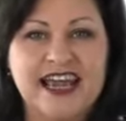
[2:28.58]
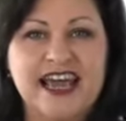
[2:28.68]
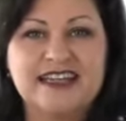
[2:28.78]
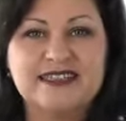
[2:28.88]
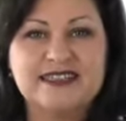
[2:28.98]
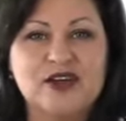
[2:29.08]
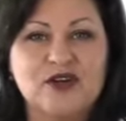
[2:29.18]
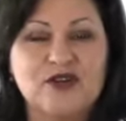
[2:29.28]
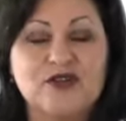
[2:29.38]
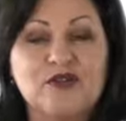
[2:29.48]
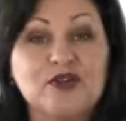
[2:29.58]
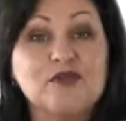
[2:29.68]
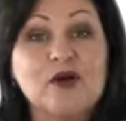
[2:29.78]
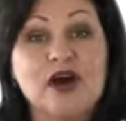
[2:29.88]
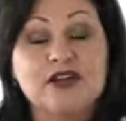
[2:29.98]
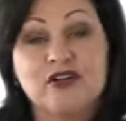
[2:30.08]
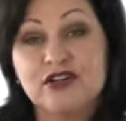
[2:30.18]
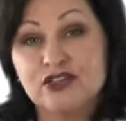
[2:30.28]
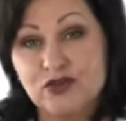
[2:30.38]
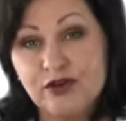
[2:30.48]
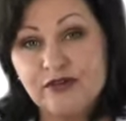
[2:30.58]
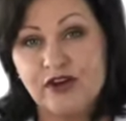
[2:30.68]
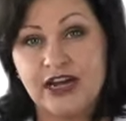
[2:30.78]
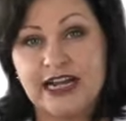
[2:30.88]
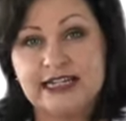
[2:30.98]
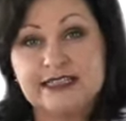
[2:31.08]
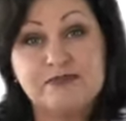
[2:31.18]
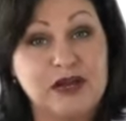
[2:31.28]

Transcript: And so you might not enjoy finance,